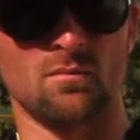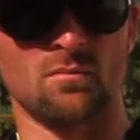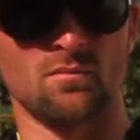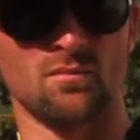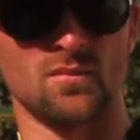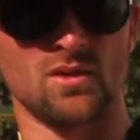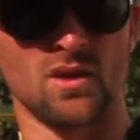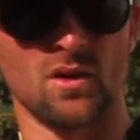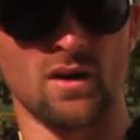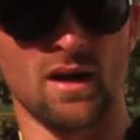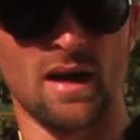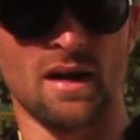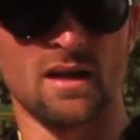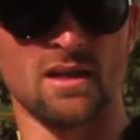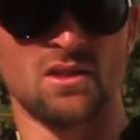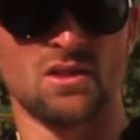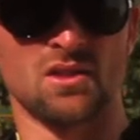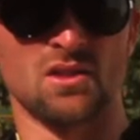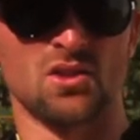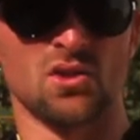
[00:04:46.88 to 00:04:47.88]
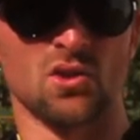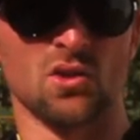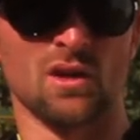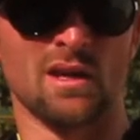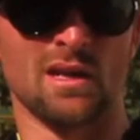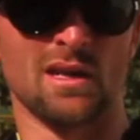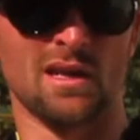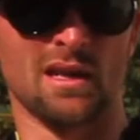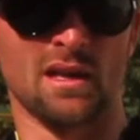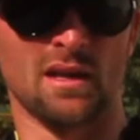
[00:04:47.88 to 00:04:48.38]
So I just
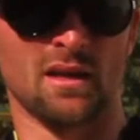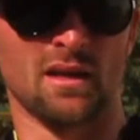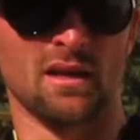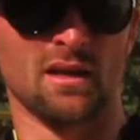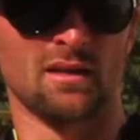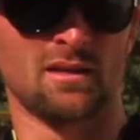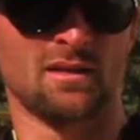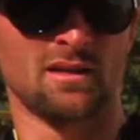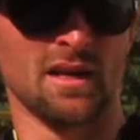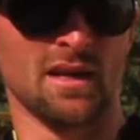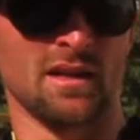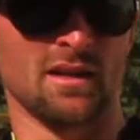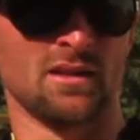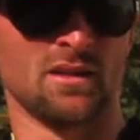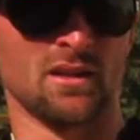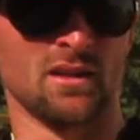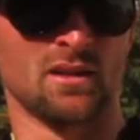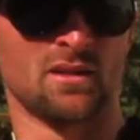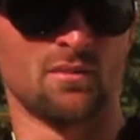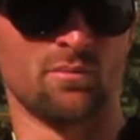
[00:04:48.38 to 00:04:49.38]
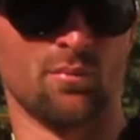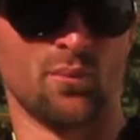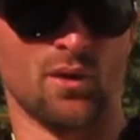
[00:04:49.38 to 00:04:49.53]
enjoy it. It kind of just